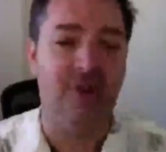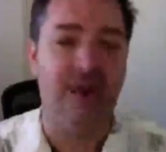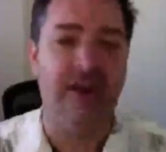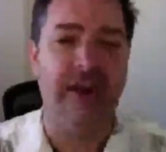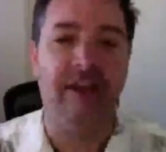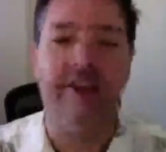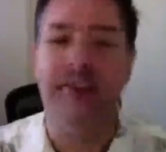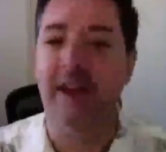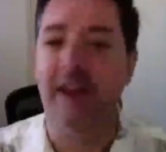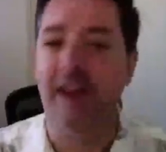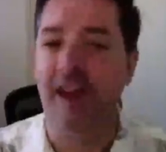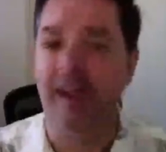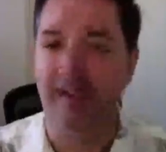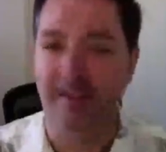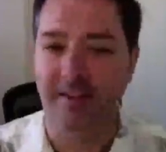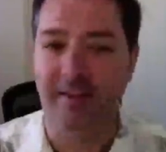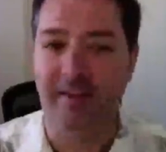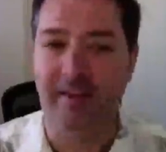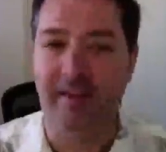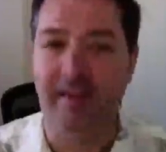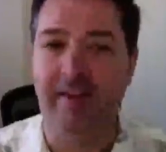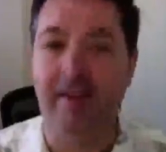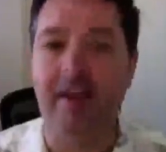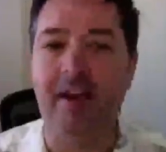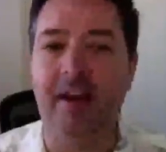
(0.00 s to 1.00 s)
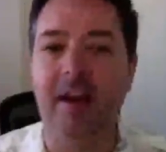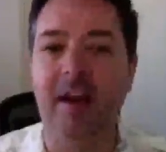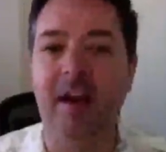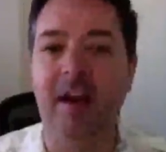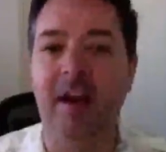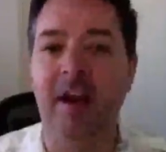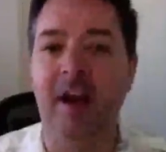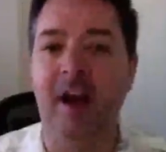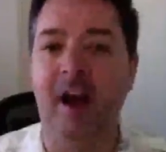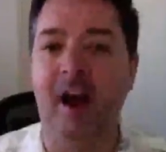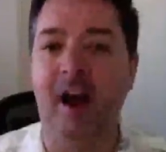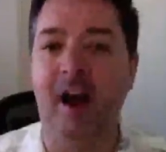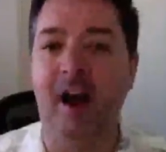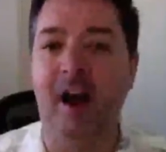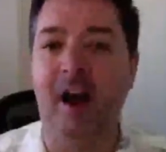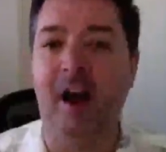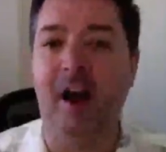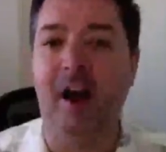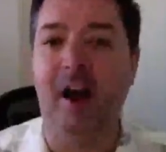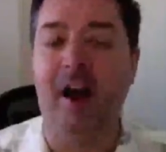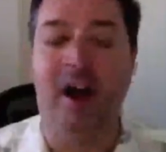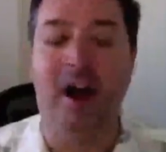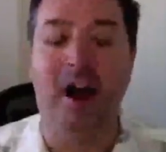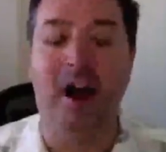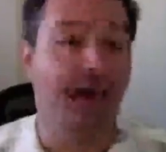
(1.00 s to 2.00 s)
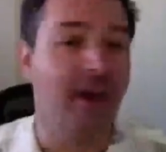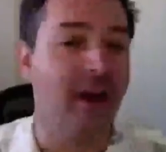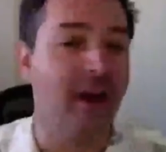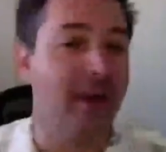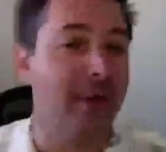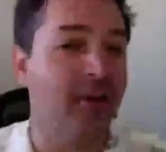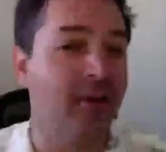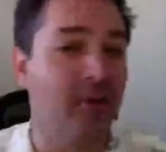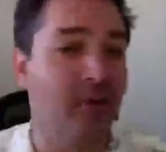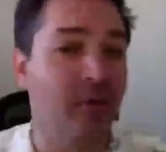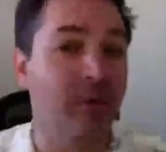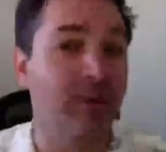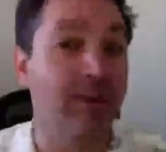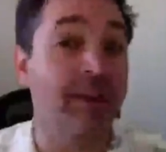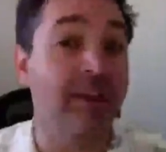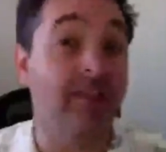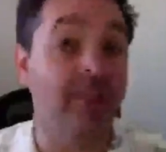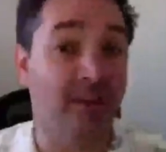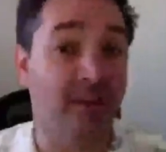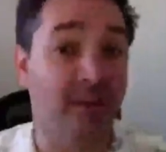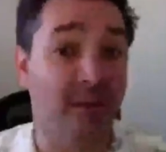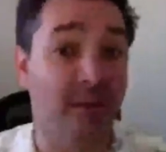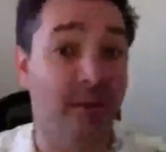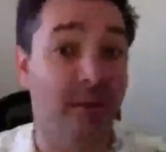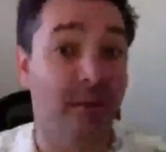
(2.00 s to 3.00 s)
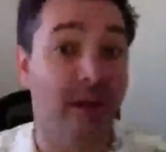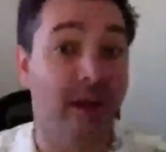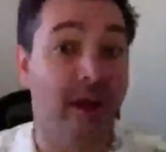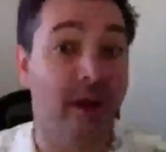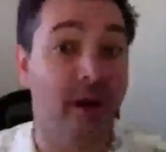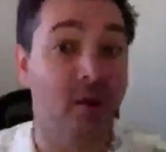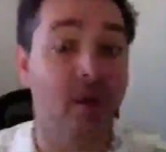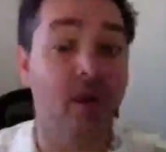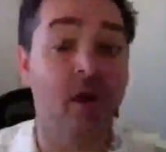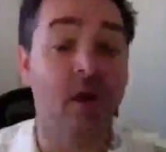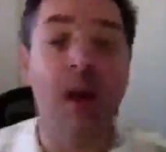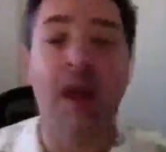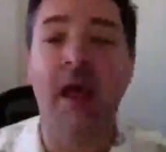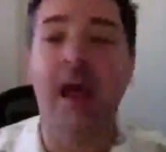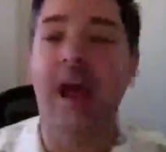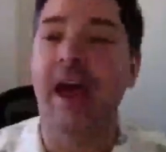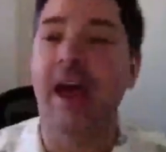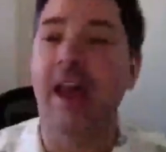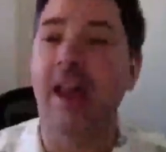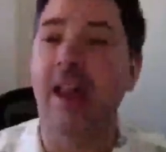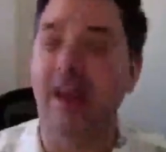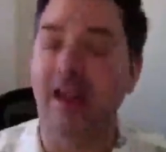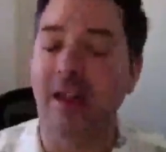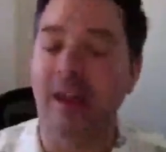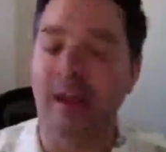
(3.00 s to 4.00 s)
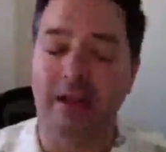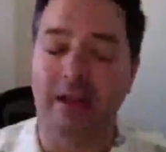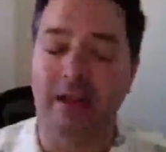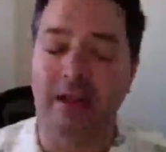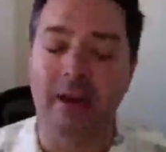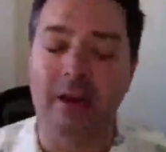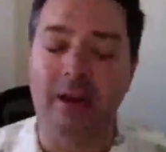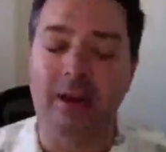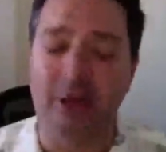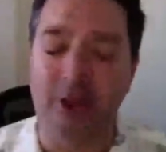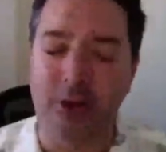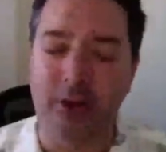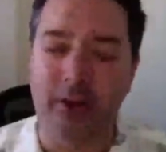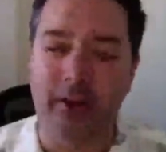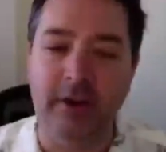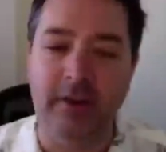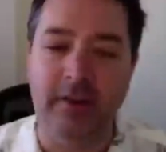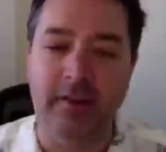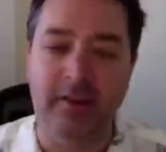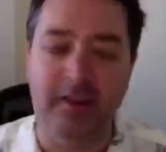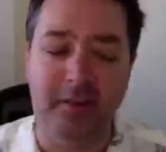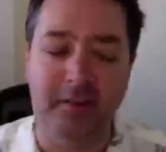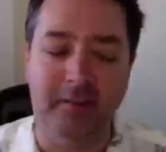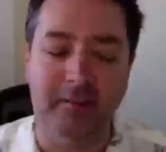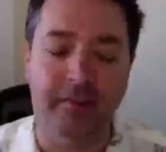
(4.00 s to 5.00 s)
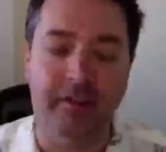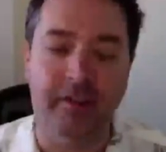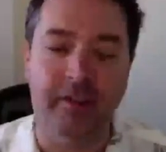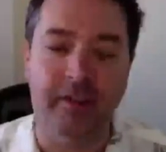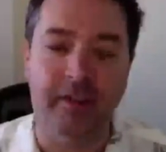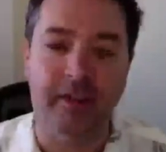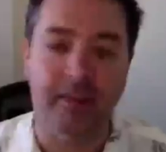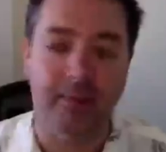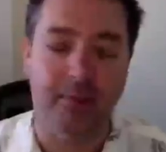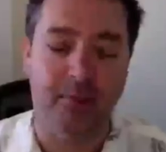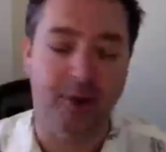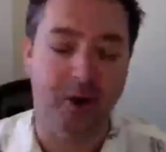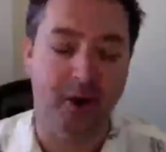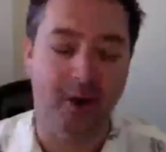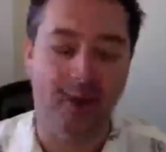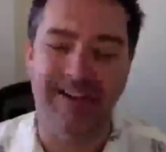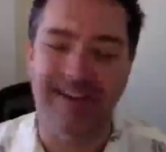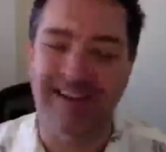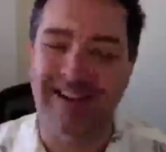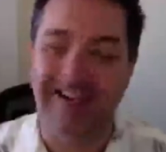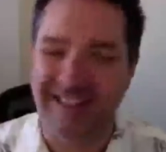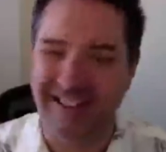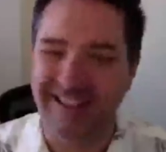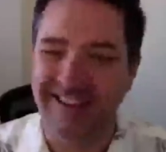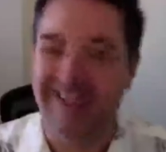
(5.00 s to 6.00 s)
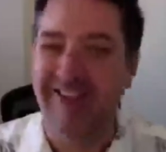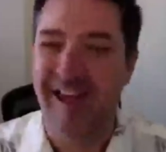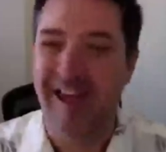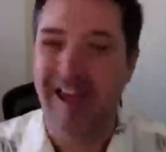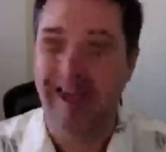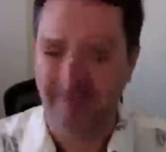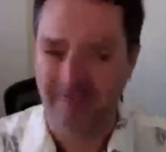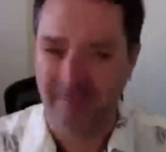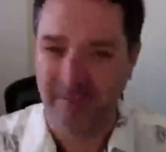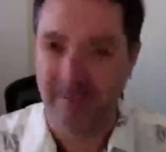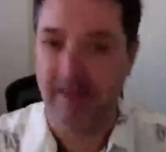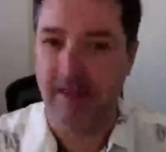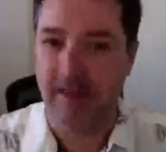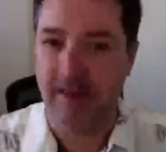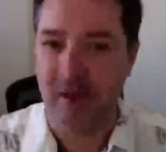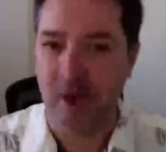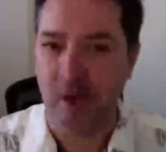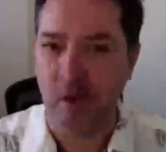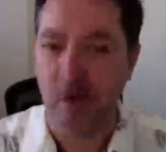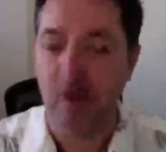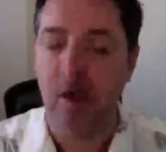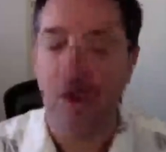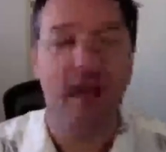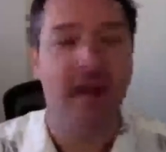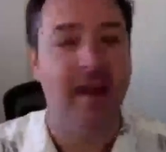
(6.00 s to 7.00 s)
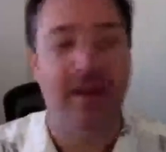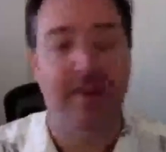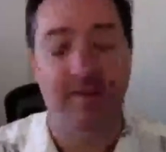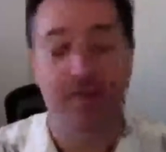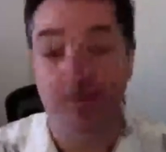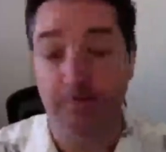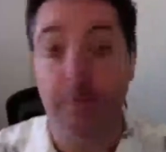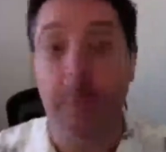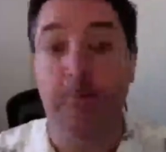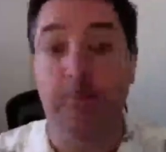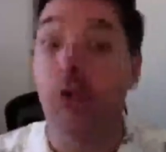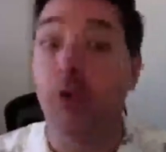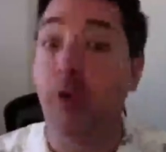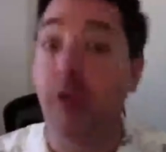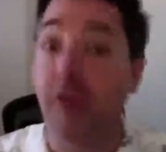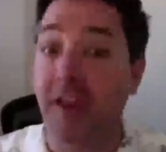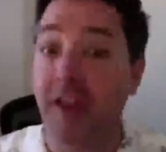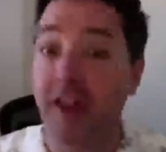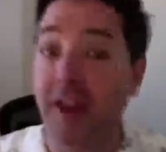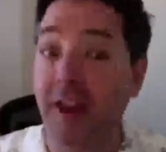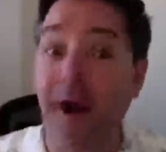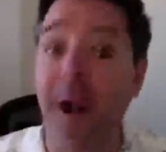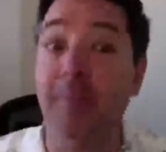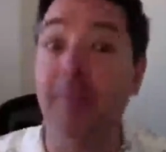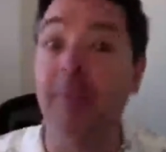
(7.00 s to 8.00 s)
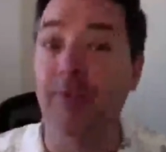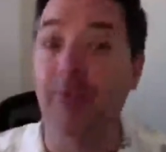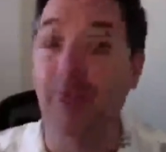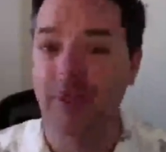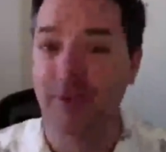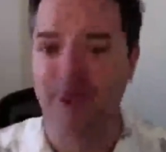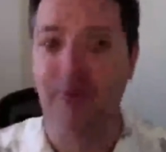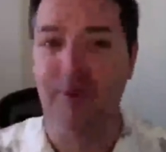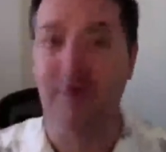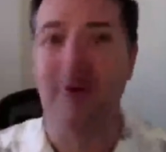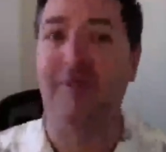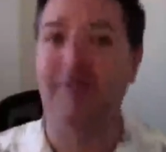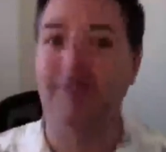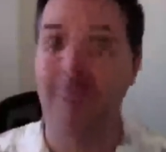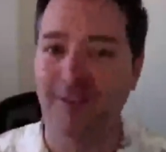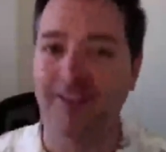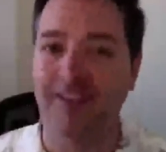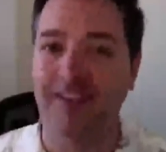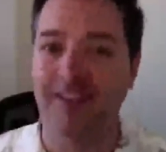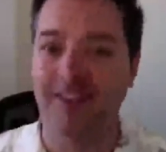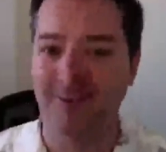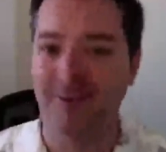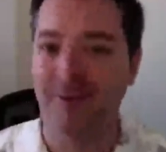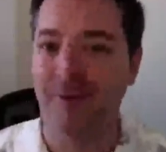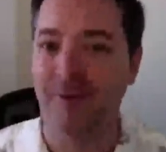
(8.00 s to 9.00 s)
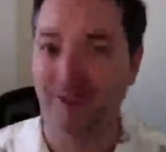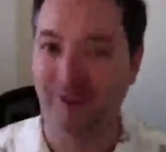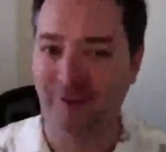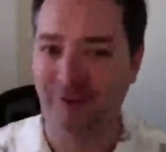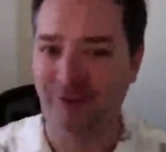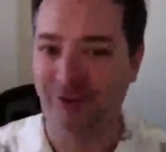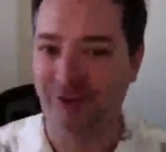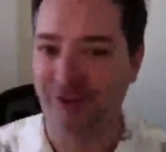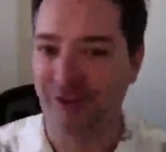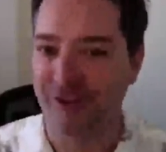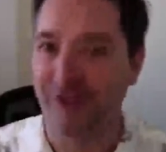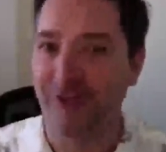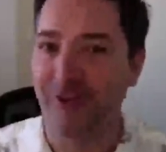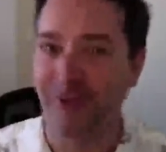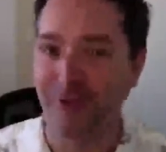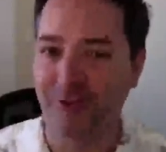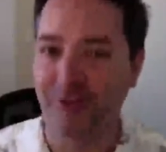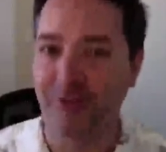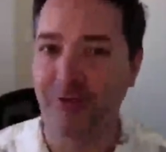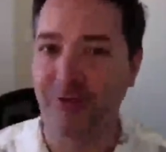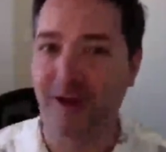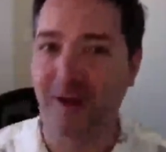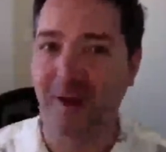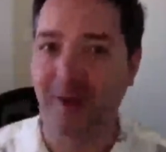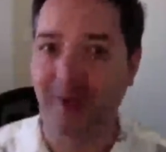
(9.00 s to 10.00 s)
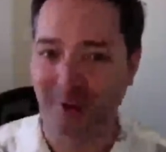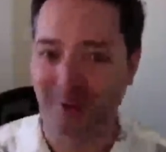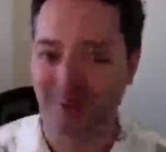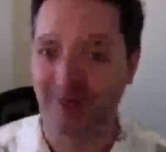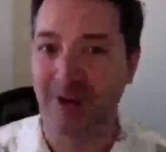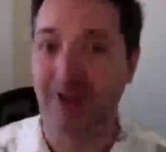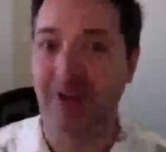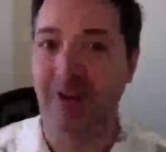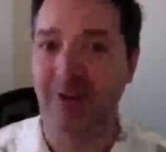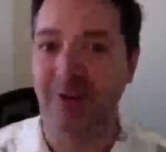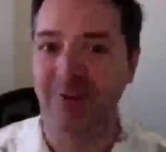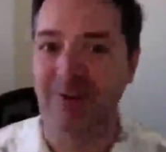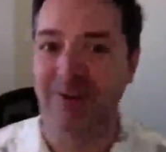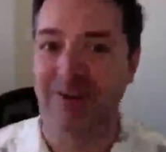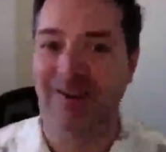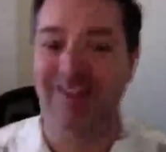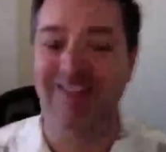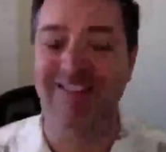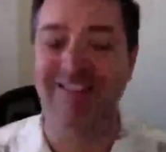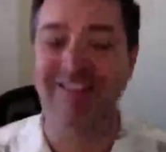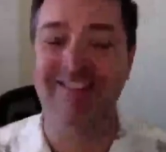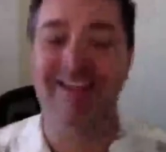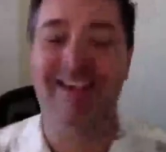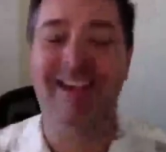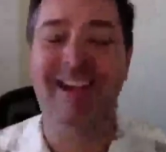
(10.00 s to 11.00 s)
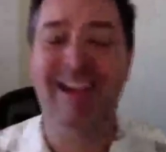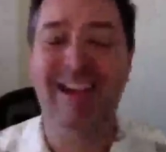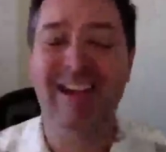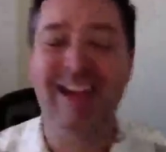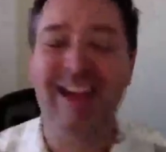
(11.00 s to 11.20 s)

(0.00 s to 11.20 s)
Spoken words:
training that I did a couple of weeks ago now, and included in the front-end product is that video, and I've broken it up so you don't have to sit and watch 2 hours all at once,